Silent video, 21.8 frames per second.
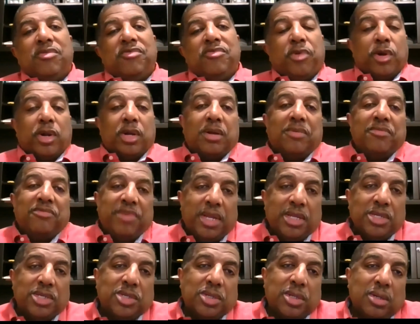for
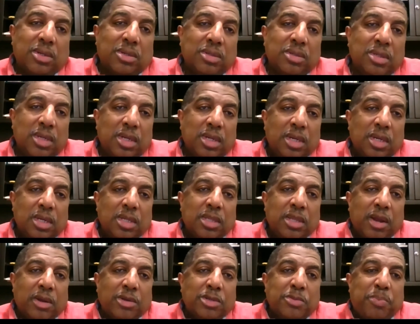conventional.
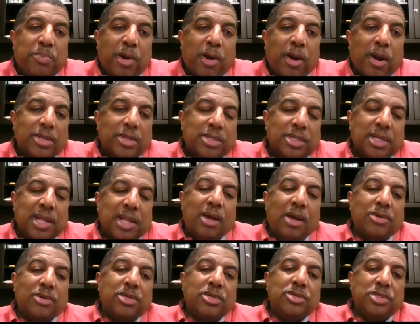There's parts, and
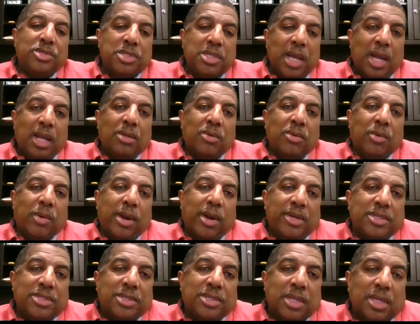I'll use
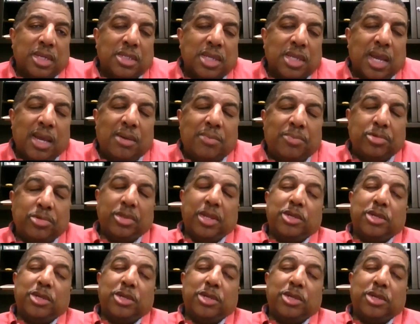Delaware as an example.